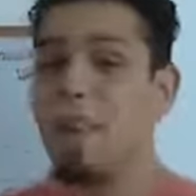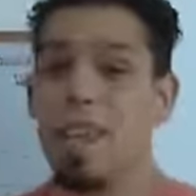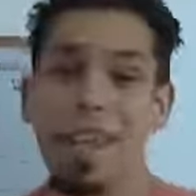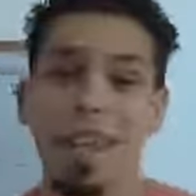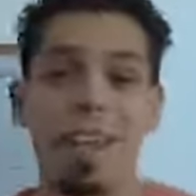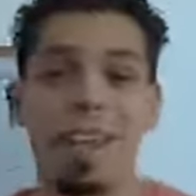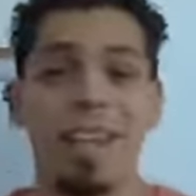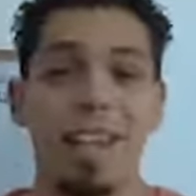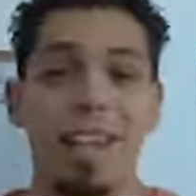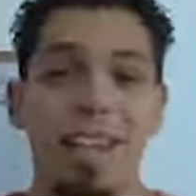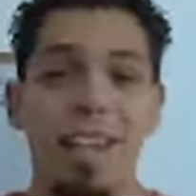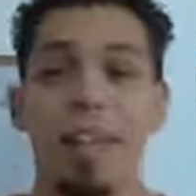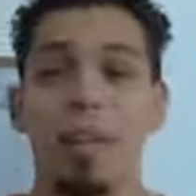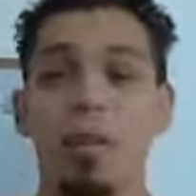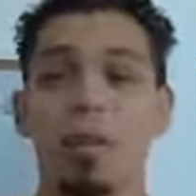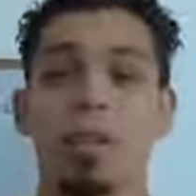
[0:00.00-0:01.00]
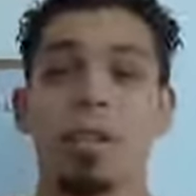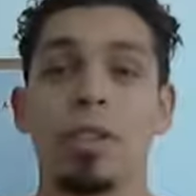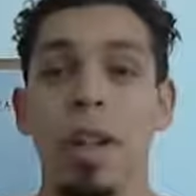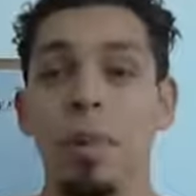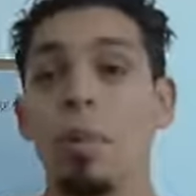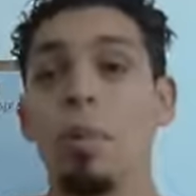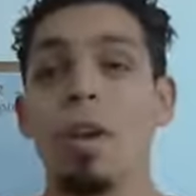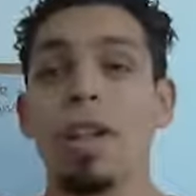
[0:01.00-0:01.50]
in getting
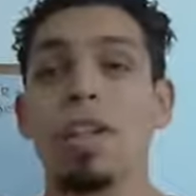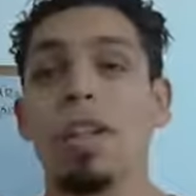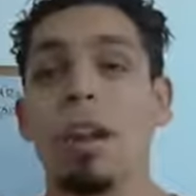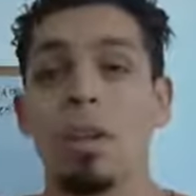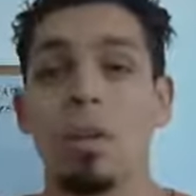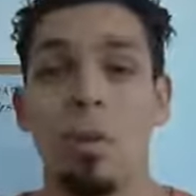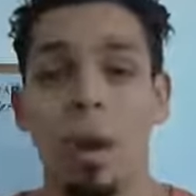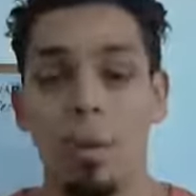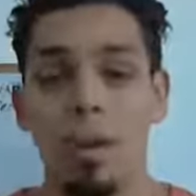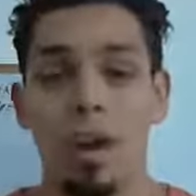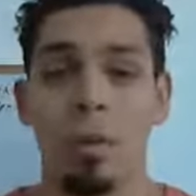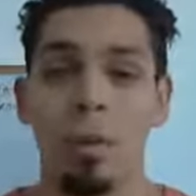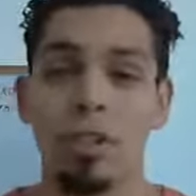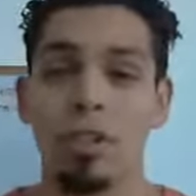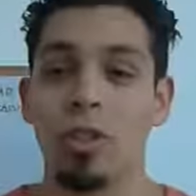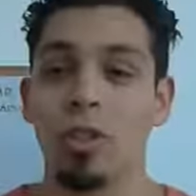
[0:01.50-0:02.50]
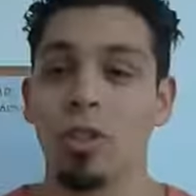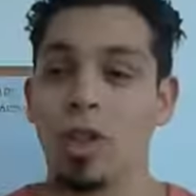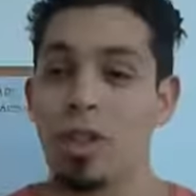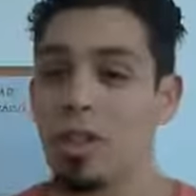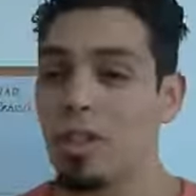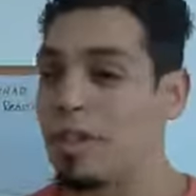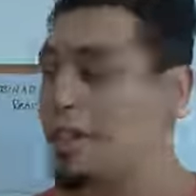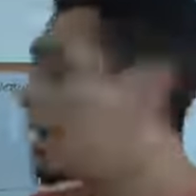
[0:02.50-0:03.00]
sub $1 webinar
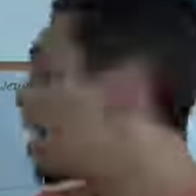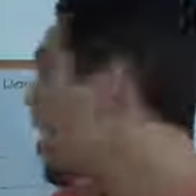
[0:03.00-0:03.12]
registrations